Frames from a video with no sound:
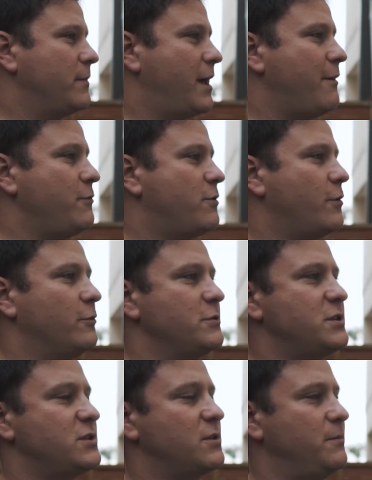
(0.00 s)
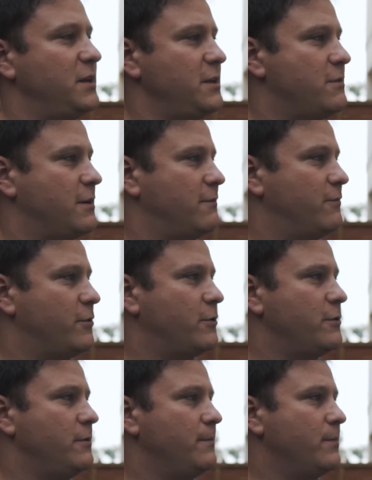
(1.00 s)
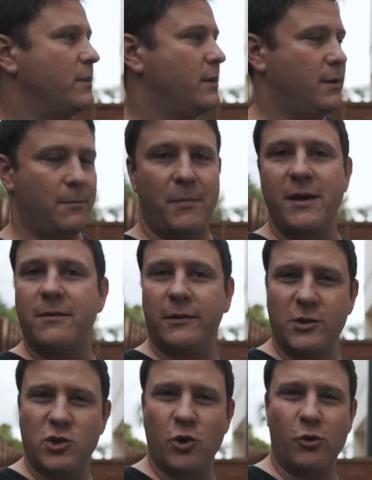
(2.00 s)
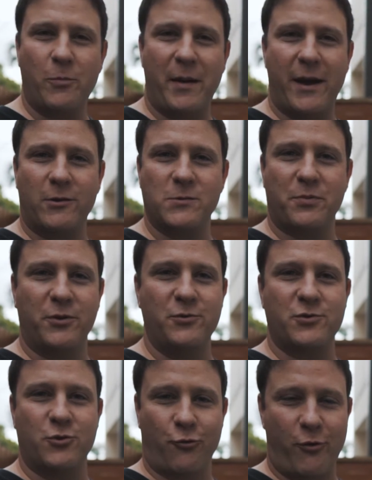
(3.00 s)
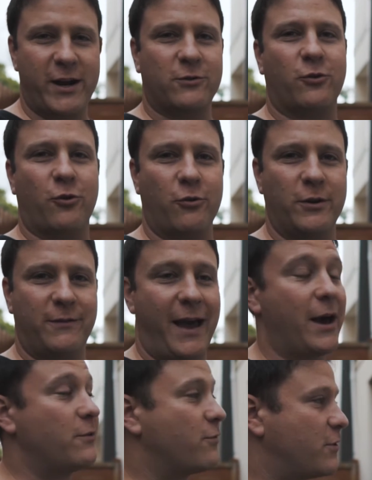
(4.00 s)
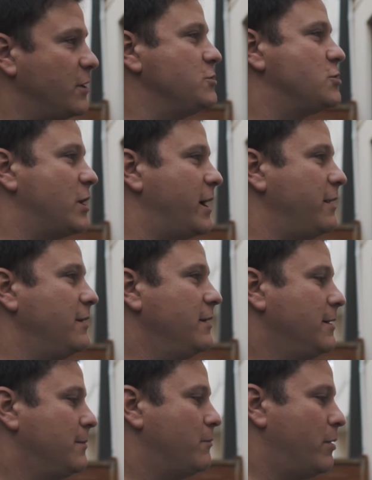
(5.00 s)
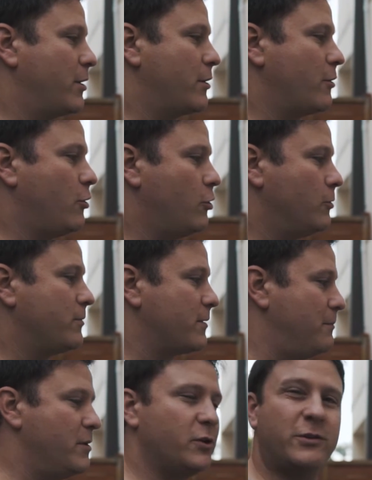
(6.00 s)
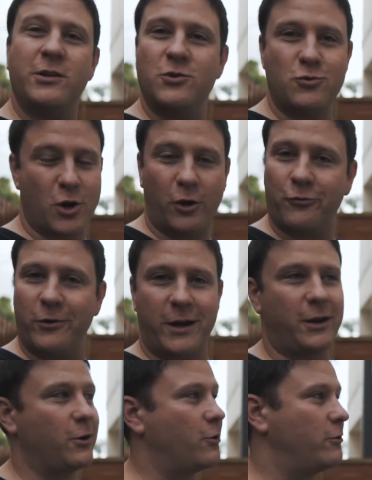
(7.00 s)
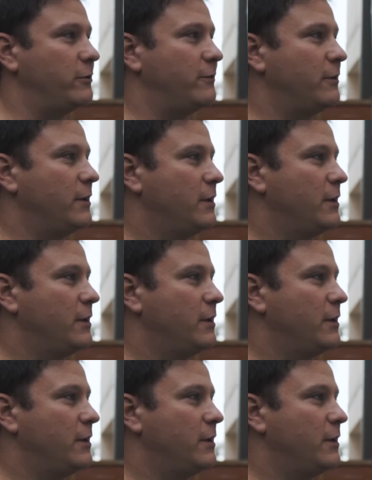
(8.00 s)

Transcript: Every solar system needs an inverter. Basically, solar panels produce direct current out of sunshine, but our homes and buildings use alternating current.